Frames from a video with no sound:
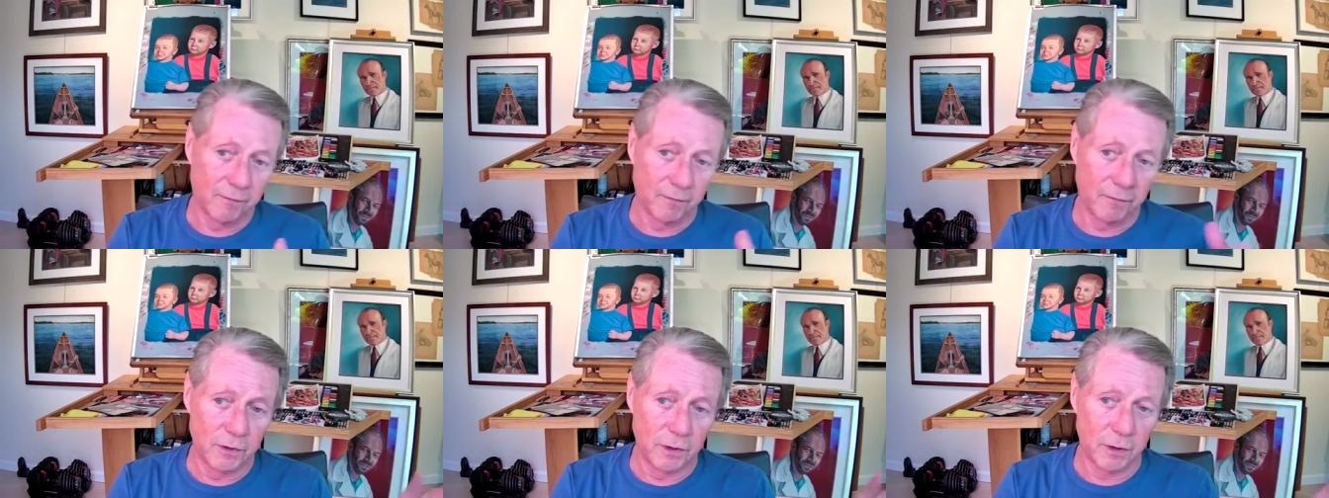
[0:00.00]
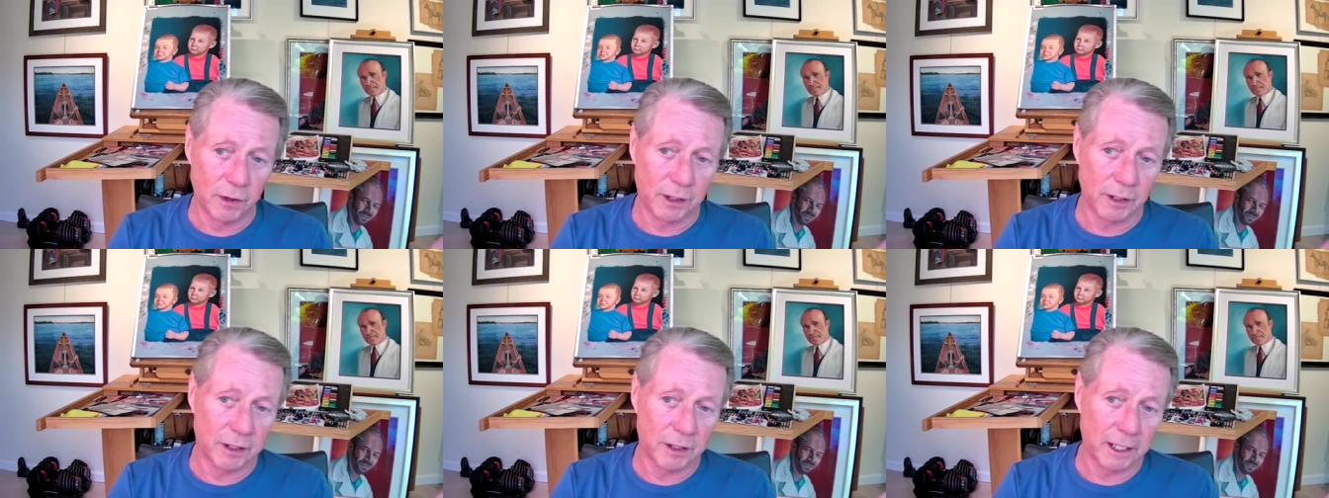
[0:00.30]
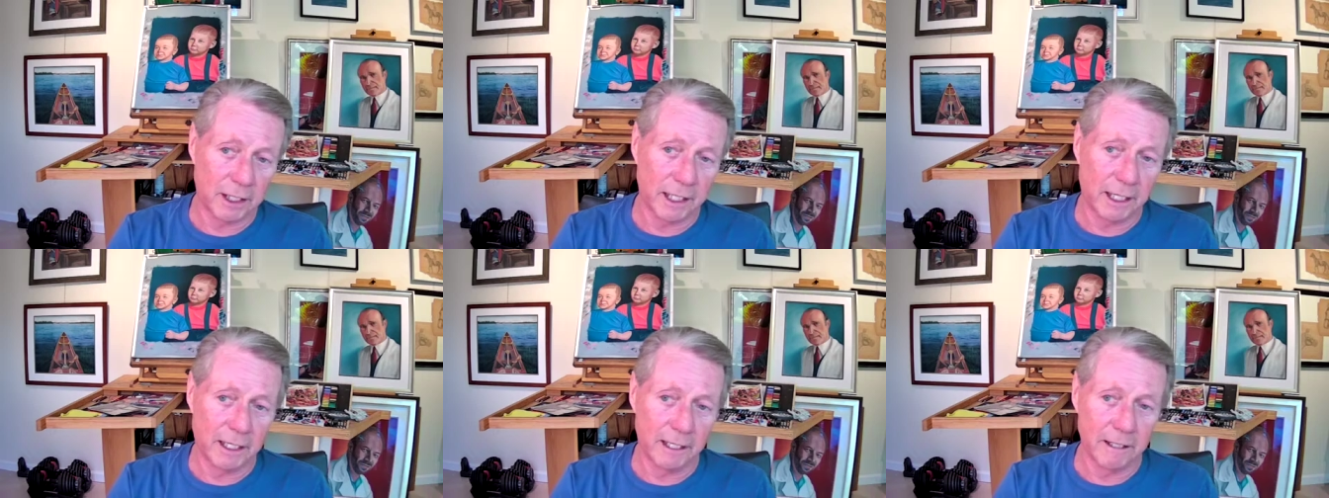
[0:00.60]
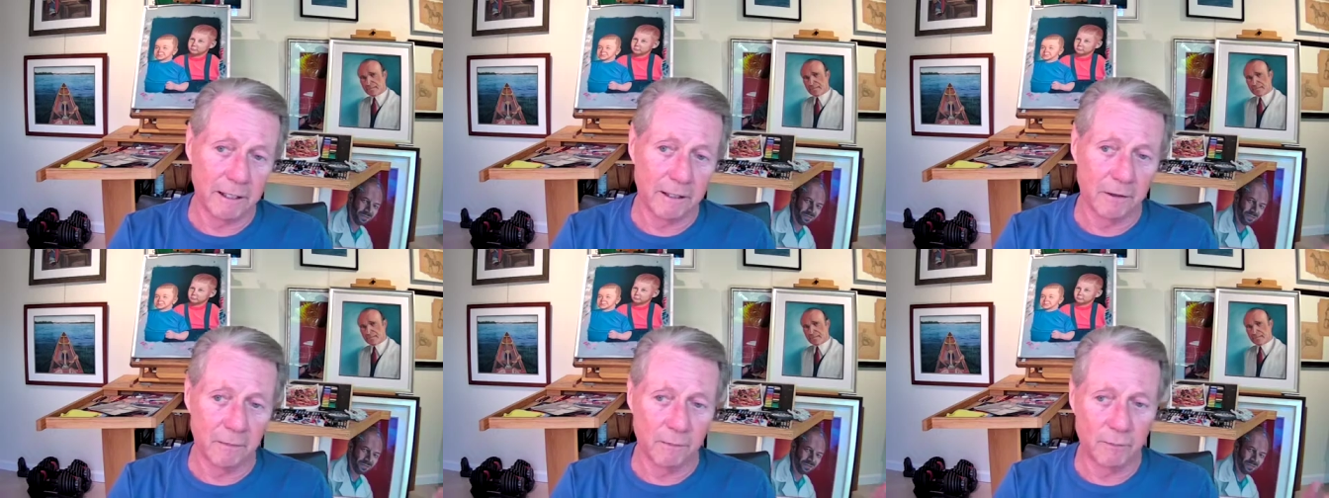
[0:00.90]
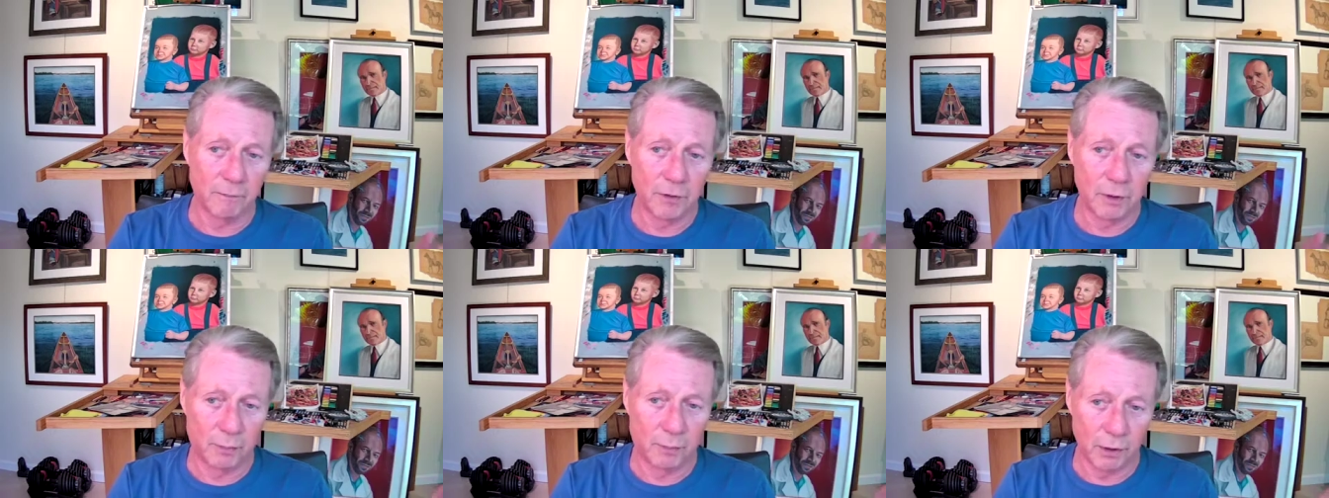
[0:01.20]
you could take in or
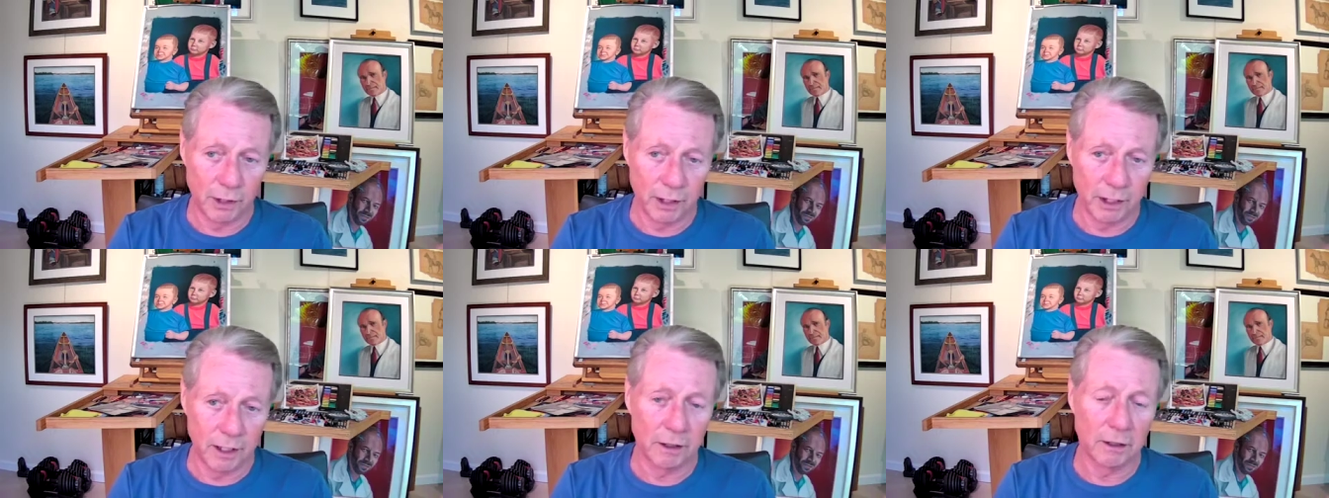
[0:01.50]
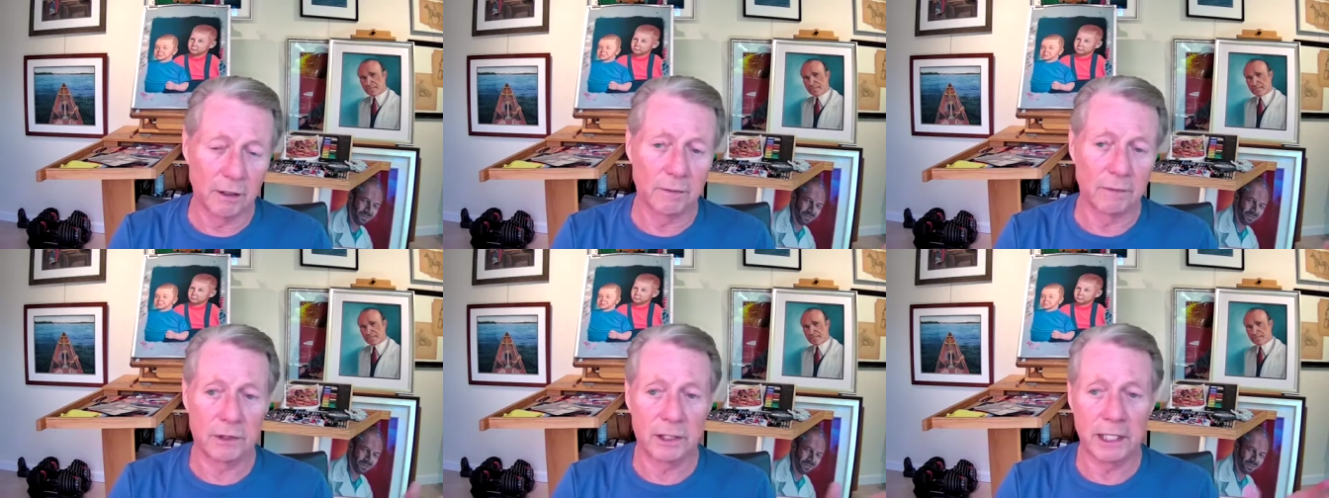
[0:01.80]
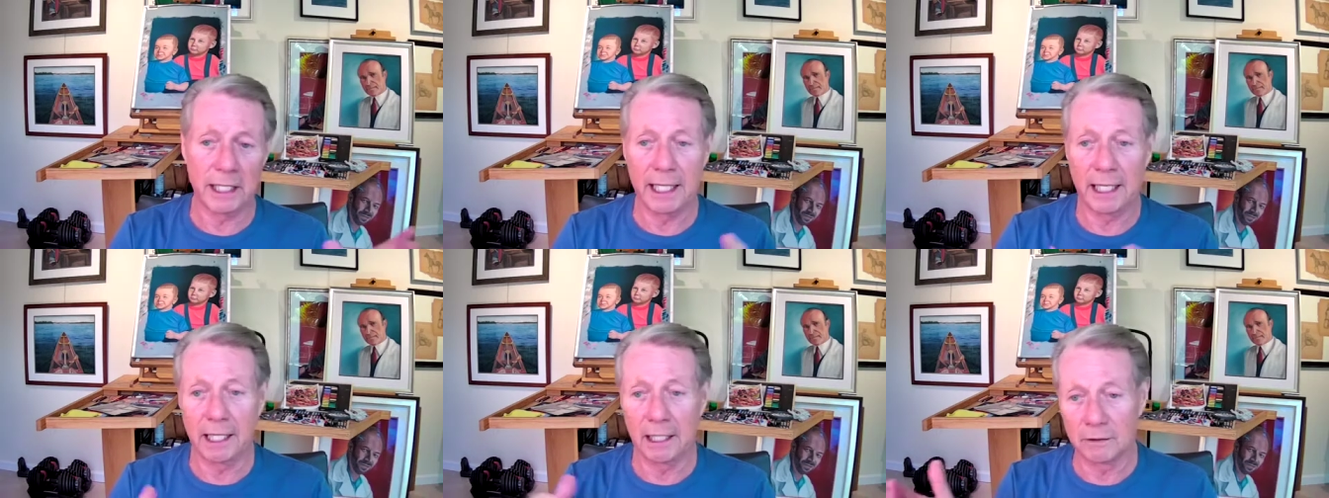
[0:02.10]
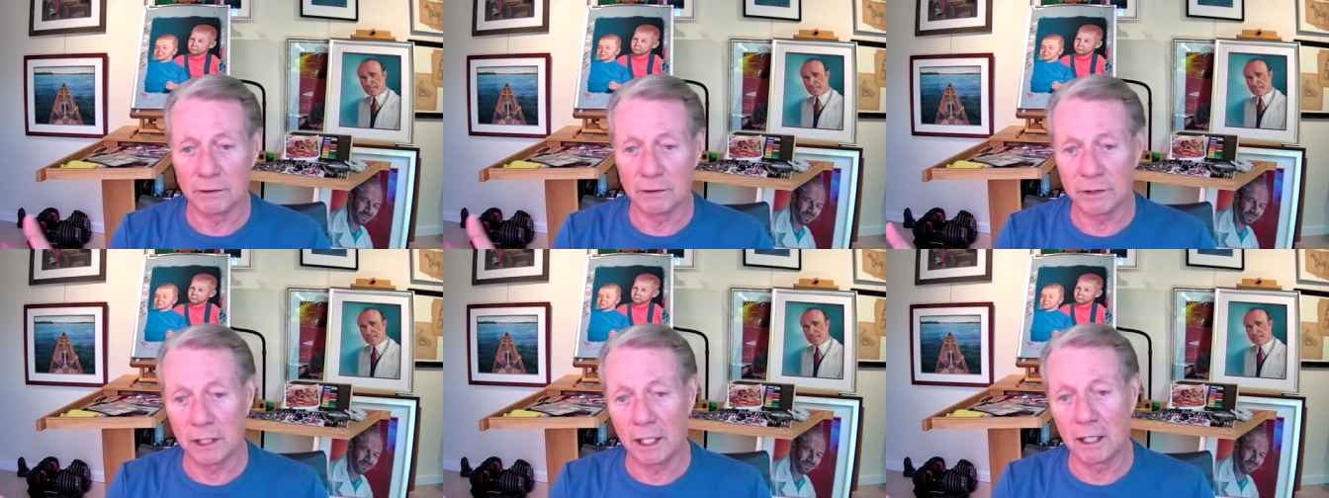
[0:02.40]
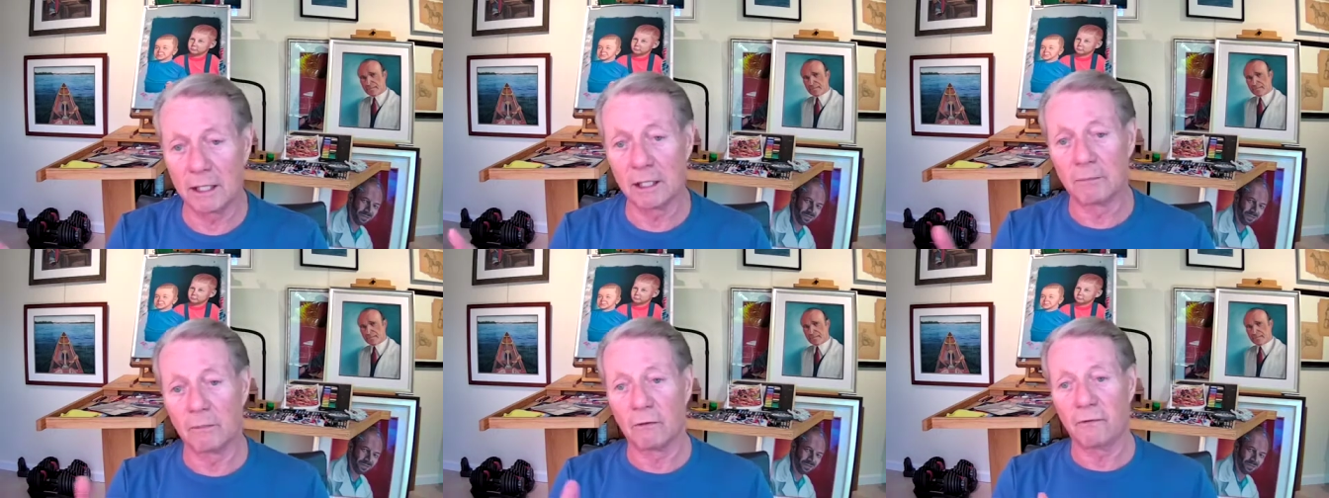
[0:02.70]
you put in or take out
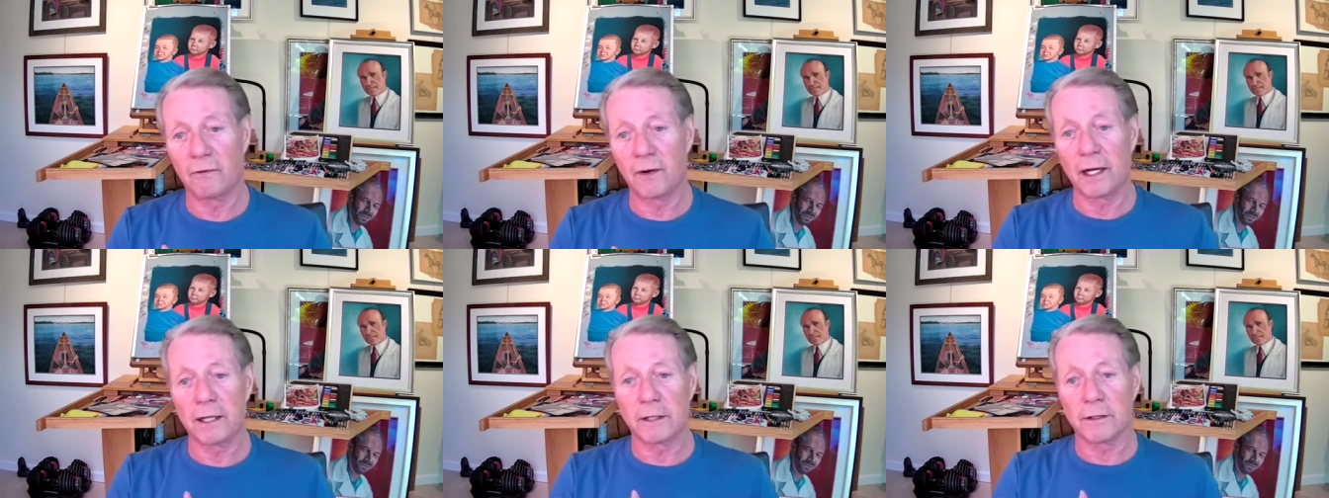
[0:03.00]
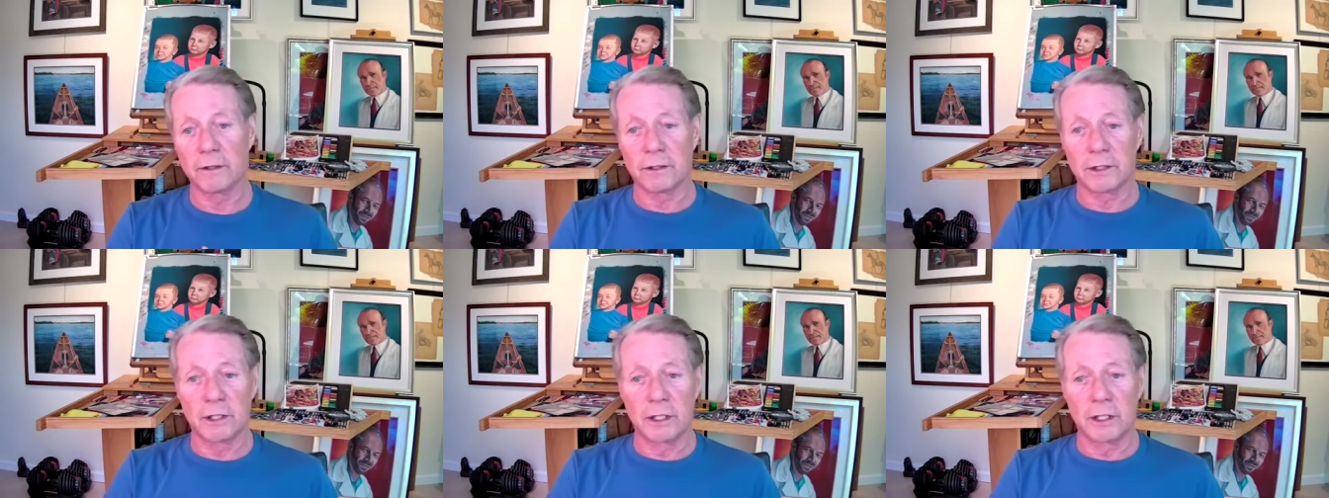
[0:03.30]
soluble factors,